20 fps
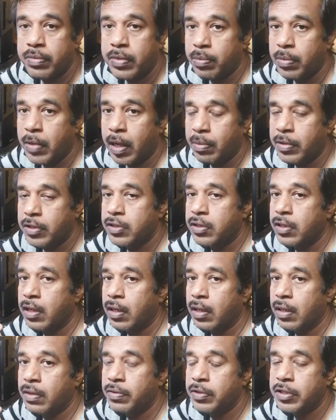from
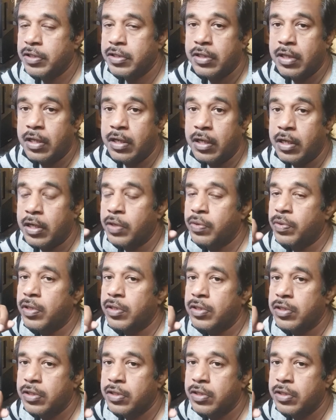Amazon, which is a Lenovo.